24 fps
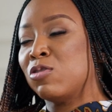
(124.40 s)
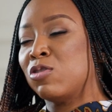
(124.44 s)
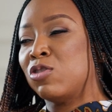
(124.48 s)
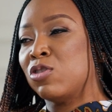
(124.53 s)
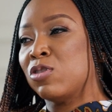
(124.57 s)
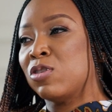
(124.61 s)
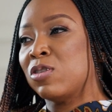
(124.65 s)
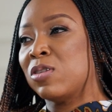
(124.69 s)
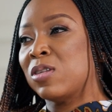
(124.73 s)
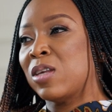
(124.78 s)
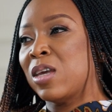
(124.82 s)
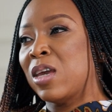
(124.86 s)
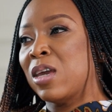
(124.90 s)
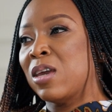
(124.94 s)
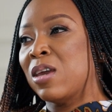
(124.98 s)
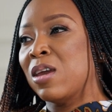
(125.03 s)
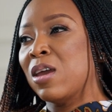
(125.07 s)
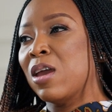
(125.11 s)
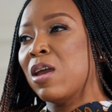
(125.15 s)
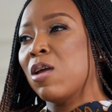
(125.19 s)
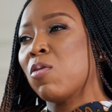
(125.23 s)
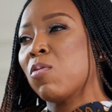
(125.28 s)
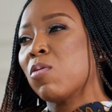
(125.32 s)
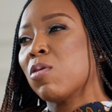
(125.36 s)
to just say
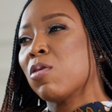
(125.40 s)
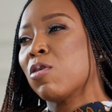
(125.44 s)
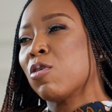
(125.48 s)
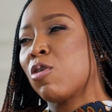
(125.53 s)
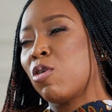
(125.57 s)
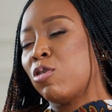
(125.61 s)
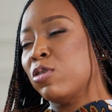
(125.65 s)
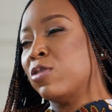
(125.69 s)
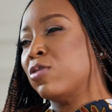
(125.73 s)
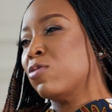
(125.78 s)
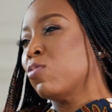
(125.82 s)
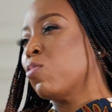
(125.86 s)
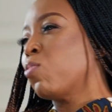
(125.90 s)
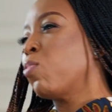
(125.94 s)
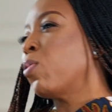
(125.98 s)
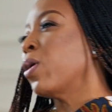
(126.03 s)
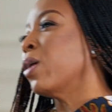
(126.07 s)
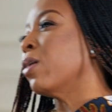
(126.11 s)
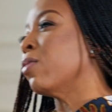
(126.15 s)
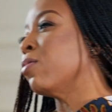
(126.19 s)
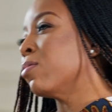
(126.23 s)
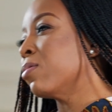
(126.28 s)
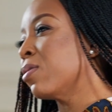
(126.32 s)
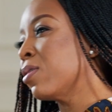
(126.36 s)
God's
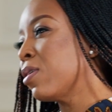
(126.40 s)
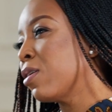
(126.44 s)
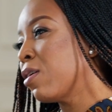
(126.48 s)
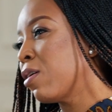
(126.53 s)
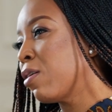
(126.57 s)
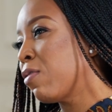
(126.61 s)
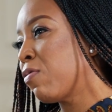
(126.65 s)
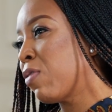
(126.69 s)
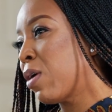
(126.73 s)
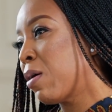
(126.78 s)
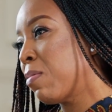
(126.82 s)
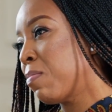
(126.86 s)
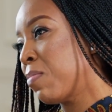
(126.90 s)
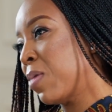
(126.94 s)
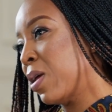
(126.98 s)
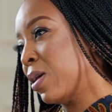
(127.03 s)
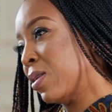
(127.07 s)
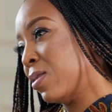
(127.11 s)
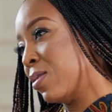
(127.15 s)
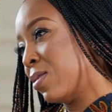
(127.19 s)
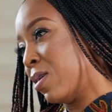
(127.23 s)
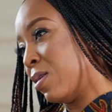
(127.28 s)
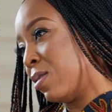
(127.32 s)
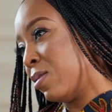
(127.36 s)
will, if that
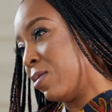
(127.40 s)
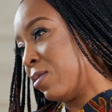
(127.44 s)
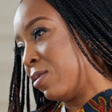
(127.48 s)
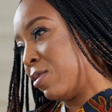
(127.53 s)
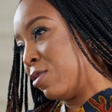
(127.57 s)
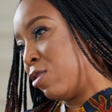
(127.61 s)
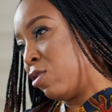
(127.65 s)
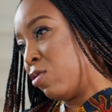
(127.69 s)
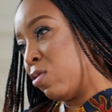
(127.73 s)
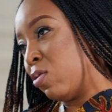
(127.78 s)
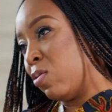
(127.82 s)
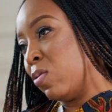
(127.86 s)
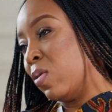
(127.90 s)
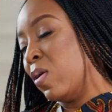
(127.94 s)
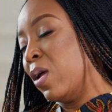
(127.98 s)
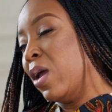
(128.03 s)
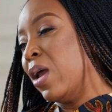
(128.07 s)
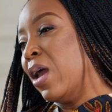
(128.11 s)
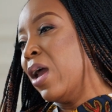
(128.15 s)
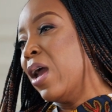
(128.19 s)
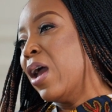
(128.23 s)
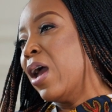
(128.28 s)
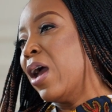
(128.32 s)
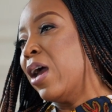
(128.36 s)
makes sense, you know.
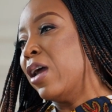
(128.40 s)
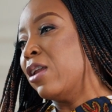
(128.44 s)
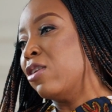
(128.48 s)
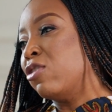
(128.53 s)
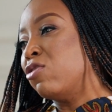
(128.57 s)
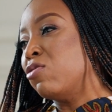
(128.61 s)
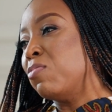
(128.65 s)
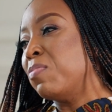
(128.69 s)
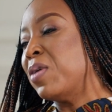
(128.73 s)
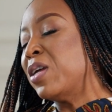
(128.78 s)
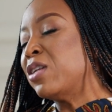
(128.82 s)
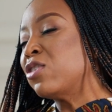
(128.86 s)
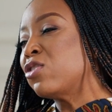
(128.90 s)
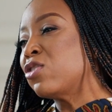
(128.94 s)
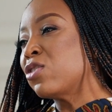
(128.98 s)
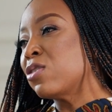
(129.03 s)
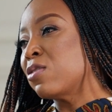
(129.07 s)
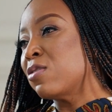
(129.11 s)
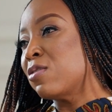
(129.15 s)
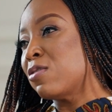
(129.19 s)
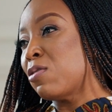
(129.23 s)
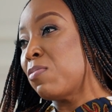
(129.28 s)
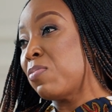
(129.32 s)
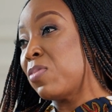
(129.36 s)
And you
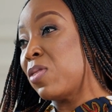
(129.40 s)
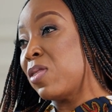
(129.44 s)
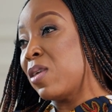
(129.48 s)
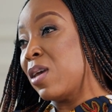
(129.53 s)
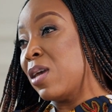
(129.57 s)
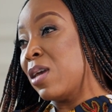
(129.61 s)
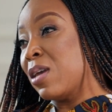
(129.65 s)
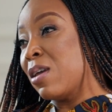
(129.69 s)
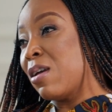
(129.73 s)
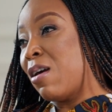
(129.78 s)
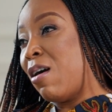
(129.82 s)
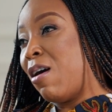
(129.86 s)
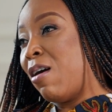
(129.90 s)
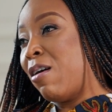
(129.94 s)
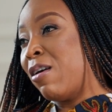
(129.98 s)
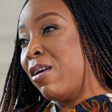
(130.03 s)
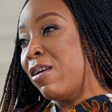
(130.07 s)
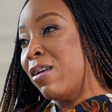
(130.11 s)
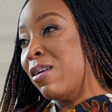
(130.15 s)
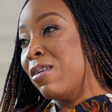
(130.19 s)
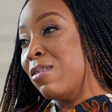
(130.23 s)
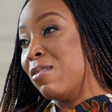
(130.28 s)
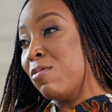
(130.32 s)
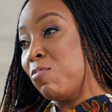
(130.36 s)
mentioned something
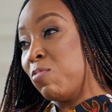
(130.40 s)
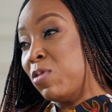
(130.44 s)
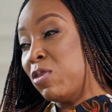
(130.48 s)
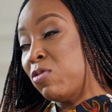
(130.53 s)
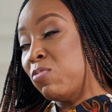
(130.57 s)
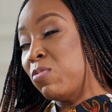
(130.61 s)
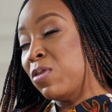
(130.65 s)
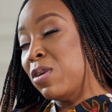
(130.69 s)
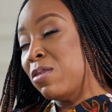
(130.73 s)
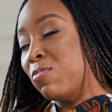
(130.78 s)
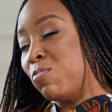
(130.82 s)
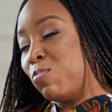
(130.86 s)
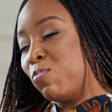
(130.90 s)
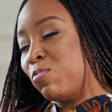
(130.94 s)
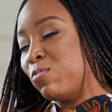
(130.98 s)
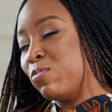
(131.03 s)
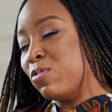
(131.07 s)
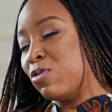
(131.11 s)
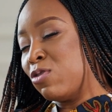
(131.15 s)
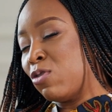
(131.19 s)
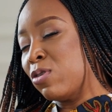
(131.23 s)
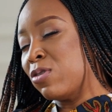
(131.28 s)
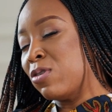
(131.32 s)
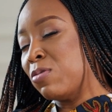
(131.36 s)
which we
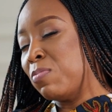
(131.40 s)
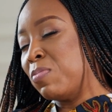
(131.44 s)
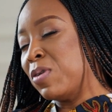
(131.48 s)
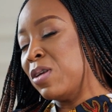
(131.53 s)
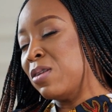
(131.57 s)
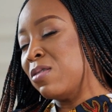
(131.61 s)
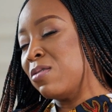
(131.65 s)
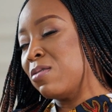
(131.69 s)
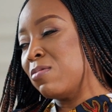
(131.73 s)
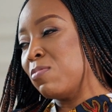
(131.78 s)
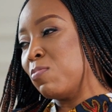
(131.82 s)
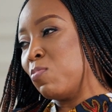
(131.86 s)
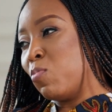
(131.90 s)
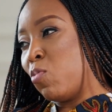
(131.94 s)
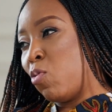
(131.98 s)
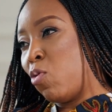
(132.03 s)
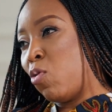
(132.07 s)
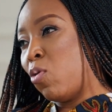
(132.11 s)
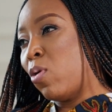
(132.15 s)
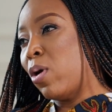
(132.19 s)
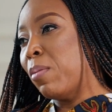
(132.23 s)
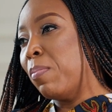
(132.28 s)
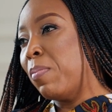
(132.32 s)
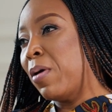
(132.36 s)
talked a bit
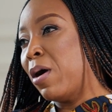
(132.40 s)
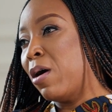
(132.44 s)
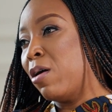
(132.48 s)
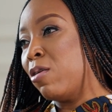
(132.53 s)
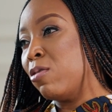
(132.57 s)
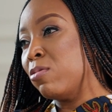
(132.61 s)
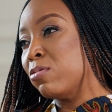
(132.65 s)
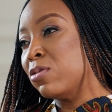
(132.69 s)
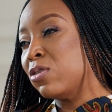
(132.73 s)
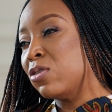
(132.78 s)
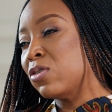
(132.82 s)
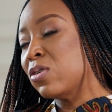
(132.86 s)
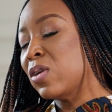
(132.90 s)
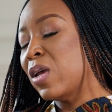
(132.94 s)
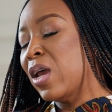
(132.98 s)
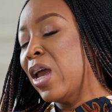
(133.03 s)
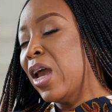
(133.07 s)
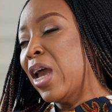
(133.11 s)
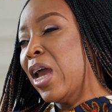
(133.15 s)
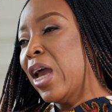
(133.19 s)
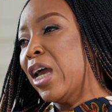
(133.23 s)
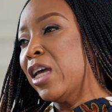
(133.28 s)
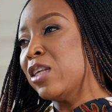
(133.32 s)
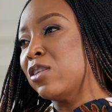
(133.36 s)
more about,
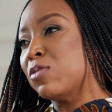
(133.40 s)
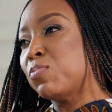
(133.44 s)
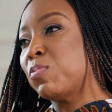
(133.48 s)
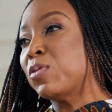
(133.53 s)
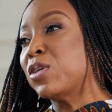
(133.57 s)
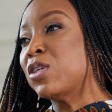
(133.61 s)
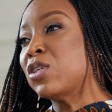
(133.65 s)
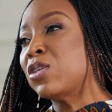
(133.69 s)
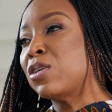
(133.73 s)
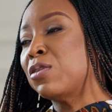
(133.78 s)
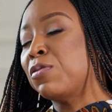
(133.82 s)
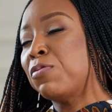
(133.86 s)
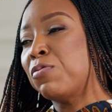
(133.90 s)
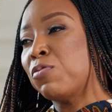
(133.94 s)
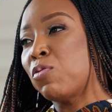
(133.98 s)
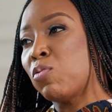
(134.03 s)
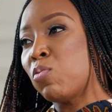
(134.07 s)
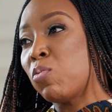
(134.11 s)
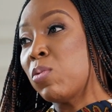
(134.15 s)
especially for